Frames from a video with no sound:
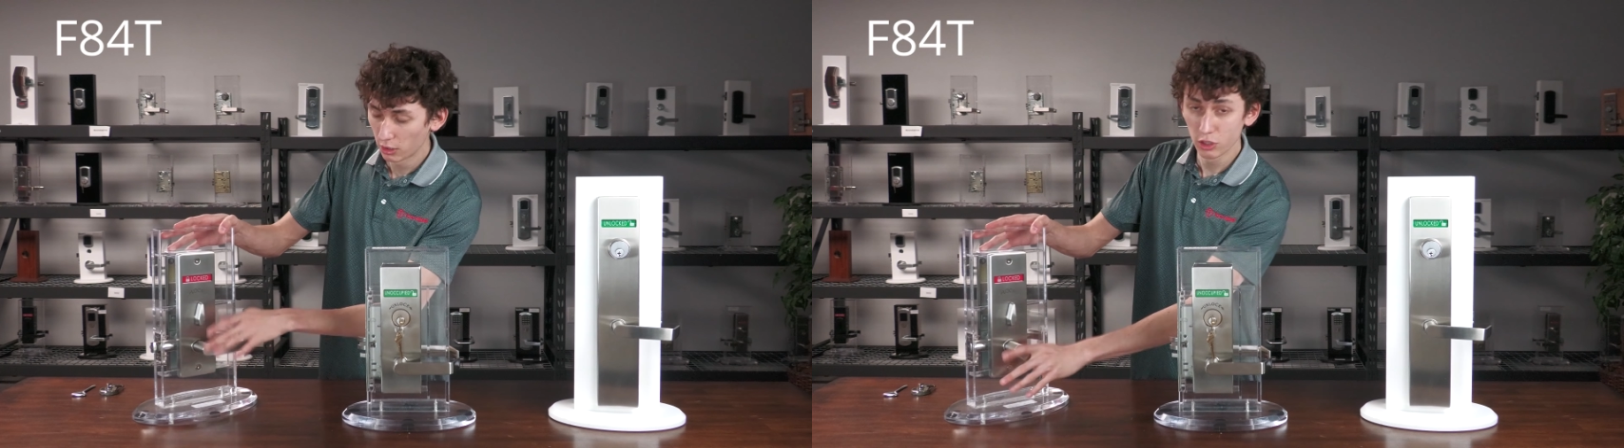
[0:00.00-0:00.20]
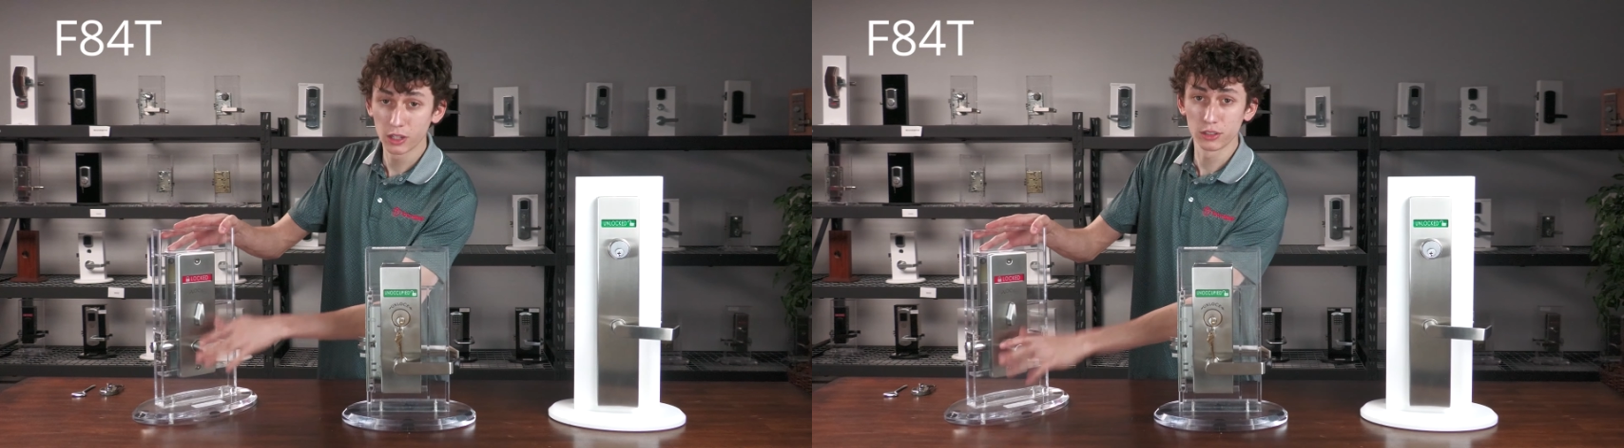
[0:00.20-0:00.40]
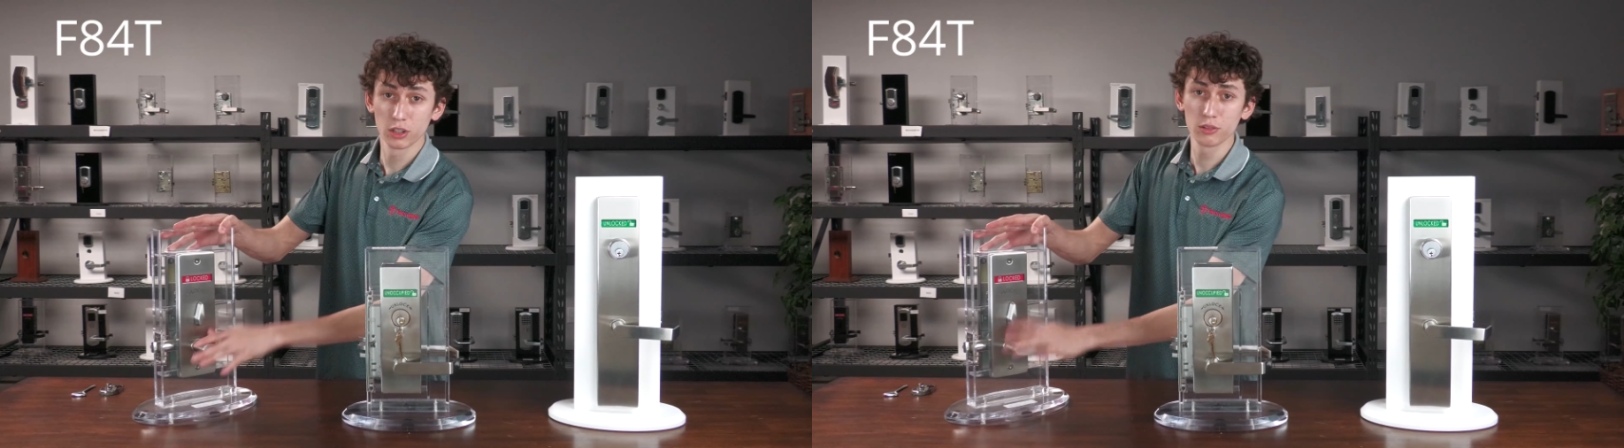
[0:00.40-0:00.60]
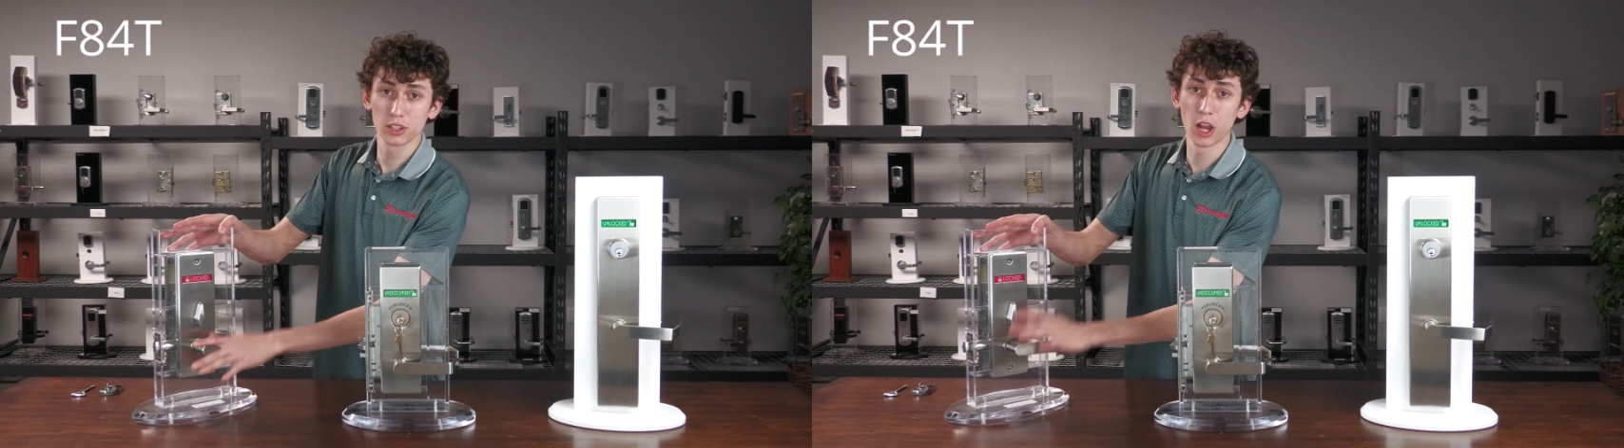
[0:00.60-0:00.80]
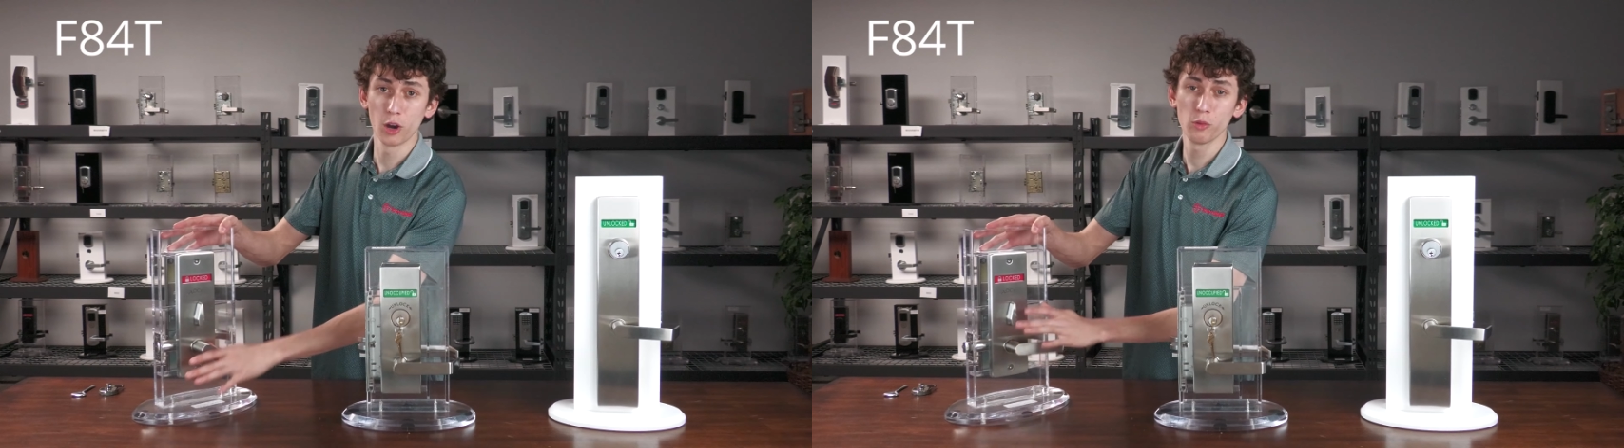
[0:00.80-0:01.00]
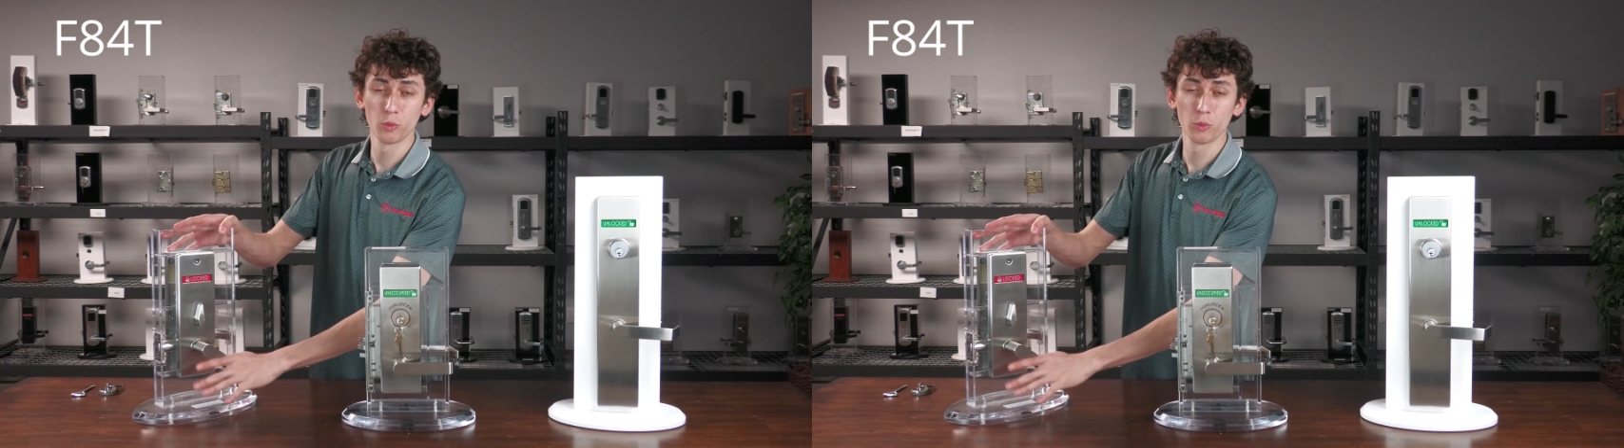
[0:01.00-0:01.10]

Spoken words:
you could do so